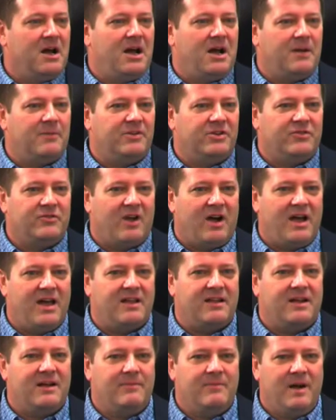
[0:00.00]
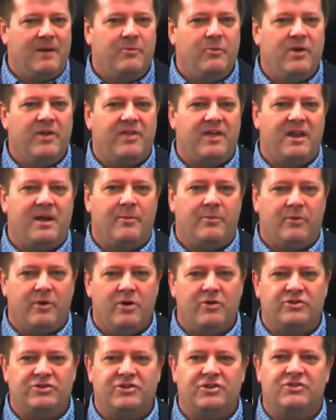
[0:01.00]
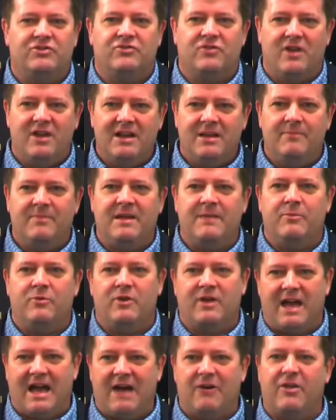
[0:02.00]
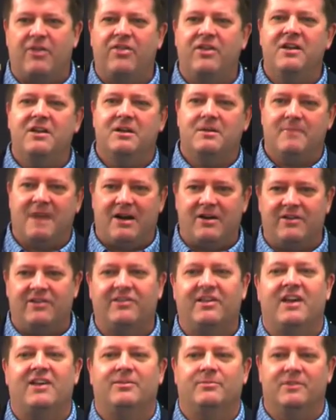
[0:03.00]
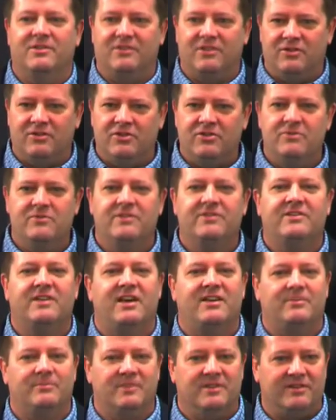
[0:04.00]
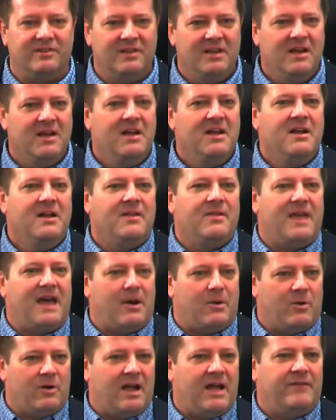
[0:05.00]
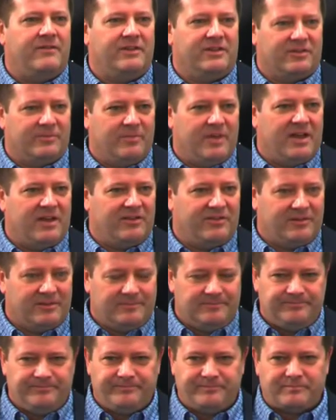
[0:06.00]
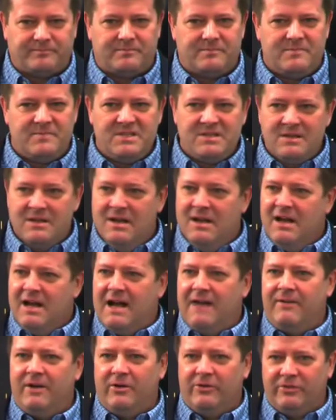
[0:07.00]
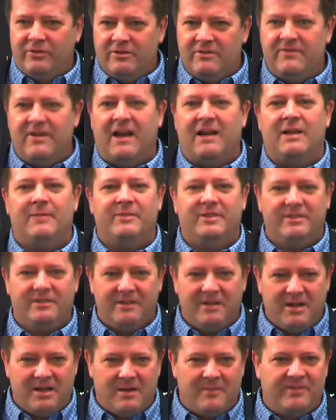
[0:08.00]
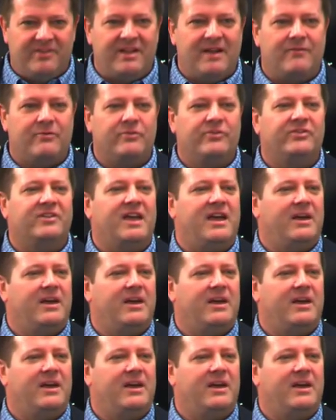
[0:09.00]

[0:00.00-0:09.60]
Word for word: to try and come up with an approach to training people on how to think about assessments and do assessments that were evidence-based. I've also developed several